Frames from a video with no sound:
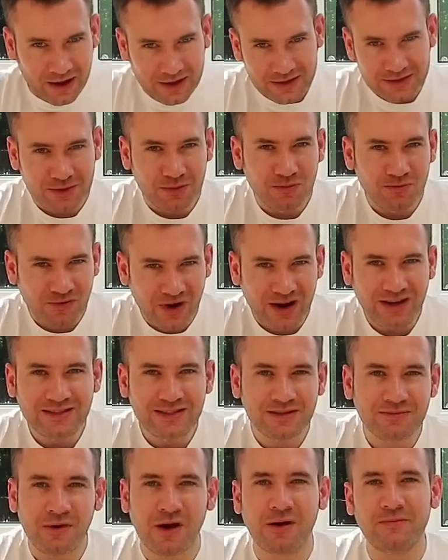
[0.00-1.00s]
some
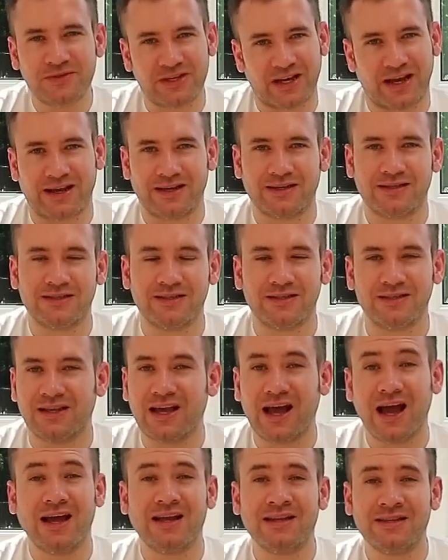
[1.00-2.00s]
random
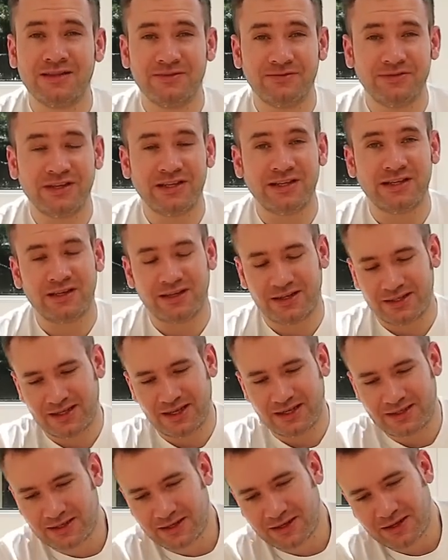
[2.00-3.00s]
objects and a really nice
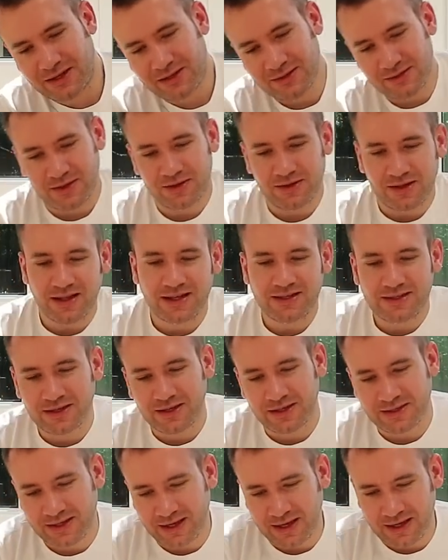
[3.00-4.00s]
letter. And so the
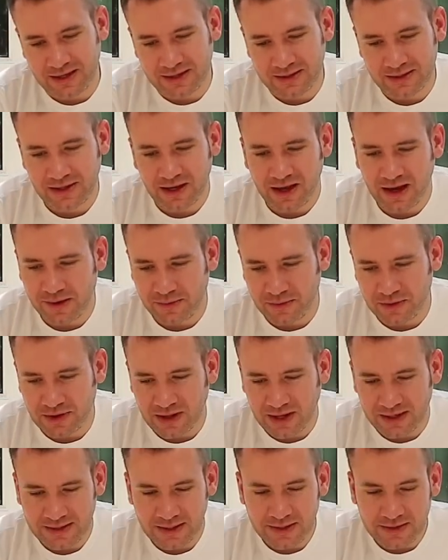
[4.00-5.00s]
letter says, "Hi Will,
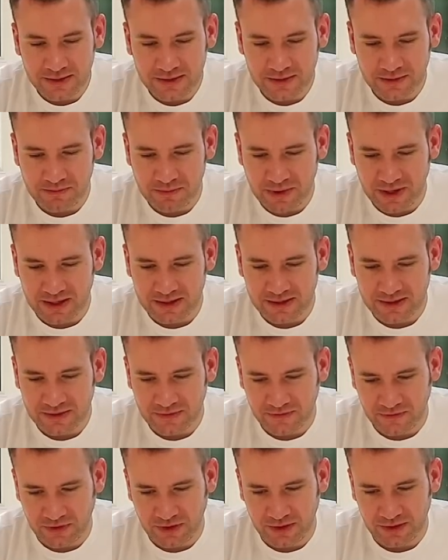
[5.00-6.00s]
I sent you some
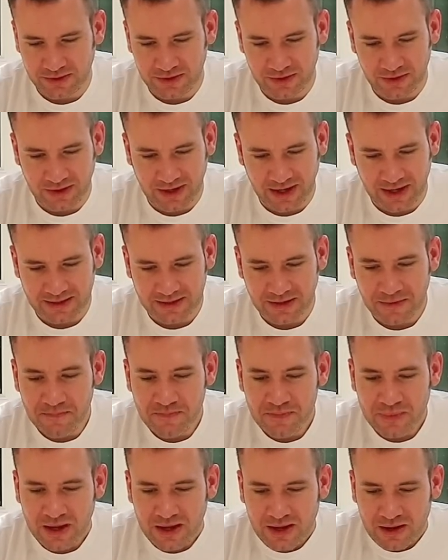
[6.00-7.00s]
bits for you to look at.
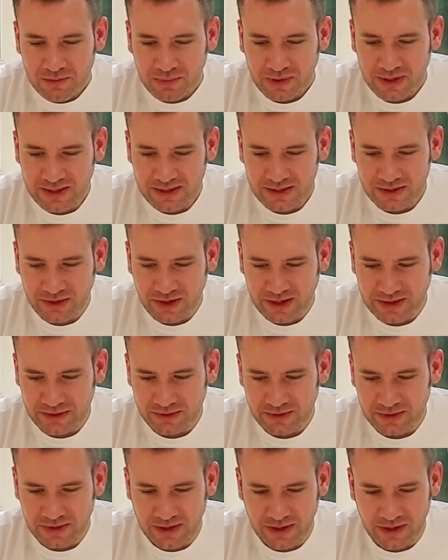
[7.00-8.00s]
Please try
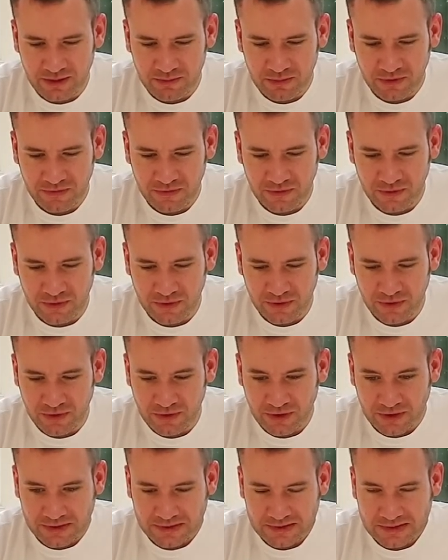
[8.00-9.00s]
to return before
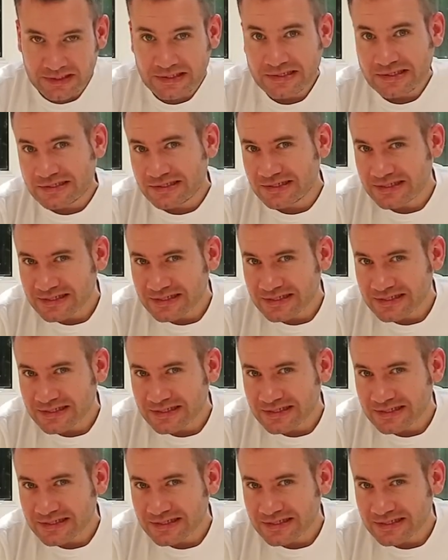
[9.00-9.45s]
August."